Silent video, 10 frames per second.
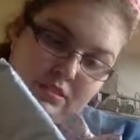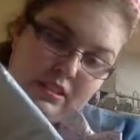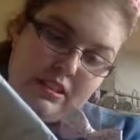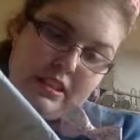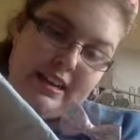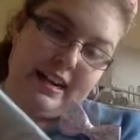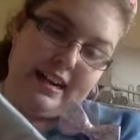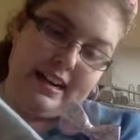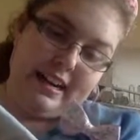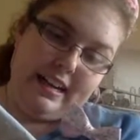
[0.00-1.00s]

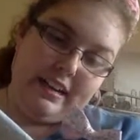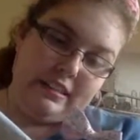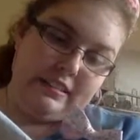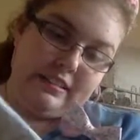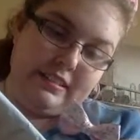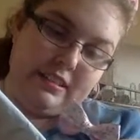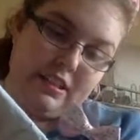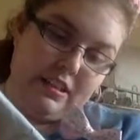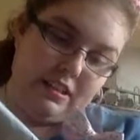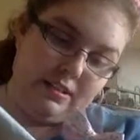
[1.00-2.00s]
And
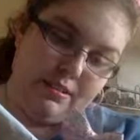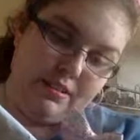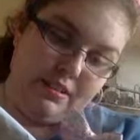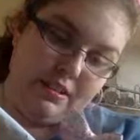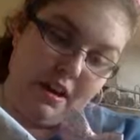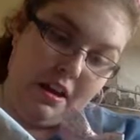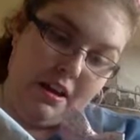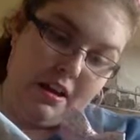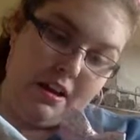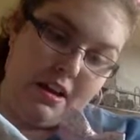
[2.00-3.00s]

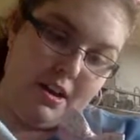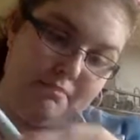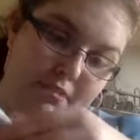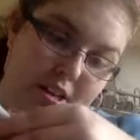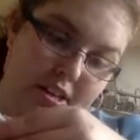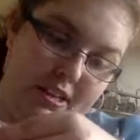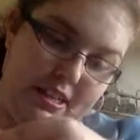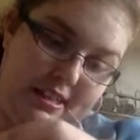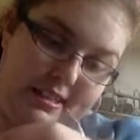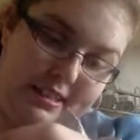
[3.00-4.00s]
I'm not going to say
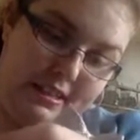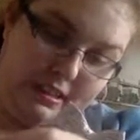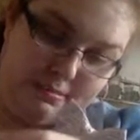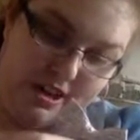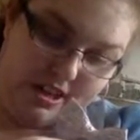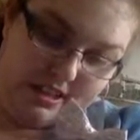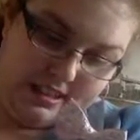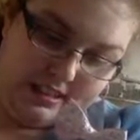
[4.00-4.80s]
this person's